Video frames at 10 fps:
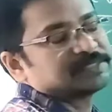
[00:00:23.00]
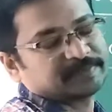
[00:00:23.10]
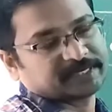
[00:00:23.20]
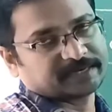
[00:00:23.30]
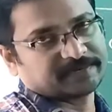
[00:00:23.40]

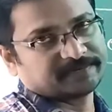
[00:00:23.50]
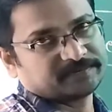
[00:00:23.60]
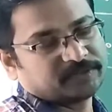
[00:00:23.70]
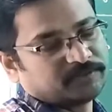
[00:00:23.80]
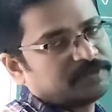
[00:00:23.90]
spectra.
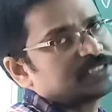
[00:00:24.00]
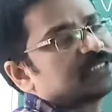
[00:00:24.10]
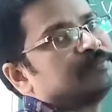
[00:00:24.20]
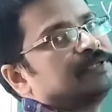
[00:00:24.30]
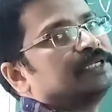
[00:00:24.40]
What
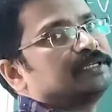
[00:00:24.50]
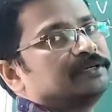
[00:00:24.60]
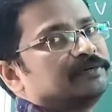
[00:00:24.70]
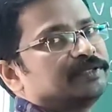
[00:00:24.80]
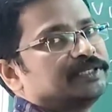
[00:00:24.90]
is the meaning
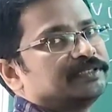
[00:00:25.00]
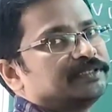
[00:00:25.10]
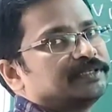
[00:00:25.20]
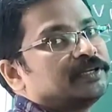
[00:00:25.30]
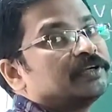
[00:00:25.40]
of it?
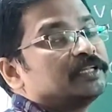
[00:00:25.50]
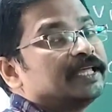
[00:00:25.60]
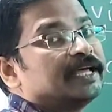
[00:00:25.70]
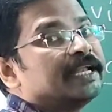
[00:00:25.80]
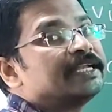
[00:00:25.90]

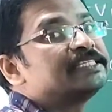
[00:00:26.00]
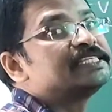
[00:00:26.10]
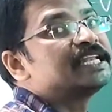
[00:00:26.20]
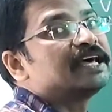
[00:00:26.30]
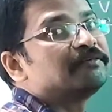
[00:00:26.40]
The
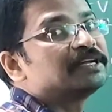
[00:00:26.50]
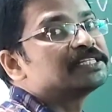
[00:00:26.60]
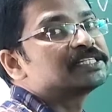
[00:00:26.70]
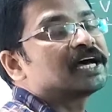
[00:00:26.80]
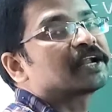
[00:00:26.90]
energy
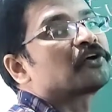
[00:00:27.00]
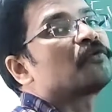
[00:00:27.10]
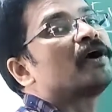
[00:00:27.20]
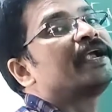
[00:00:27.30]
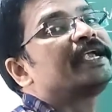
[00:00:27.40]
levels are
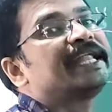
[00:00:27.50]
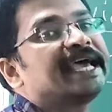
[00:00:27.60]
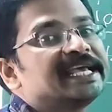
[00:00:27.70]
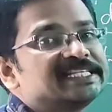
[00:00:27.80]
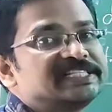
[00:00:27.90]

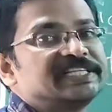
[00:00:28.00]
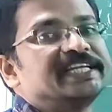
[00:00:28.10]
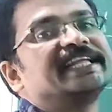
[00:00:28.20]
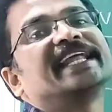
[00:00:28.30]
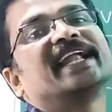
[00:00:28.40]
quantized
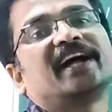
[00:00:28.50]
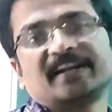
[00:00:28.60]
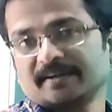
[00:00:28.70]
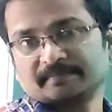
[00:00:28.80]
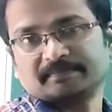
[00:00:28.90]
in an
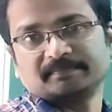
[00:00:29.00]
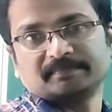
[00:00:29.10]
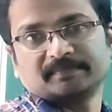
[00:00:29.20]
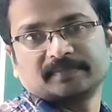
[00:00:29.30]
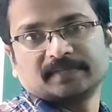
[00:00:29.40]
atom
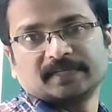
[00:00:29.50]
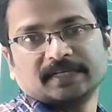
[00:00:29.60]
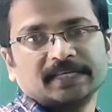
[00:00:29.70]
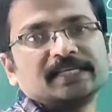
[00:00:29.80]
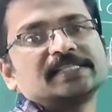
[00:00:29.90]

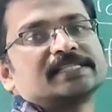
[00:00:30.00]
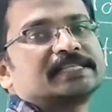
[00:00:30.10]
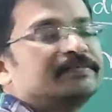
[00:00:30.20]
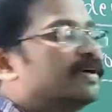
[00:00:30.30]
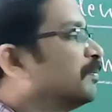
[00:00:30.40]
is
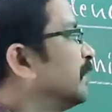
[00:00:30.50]
given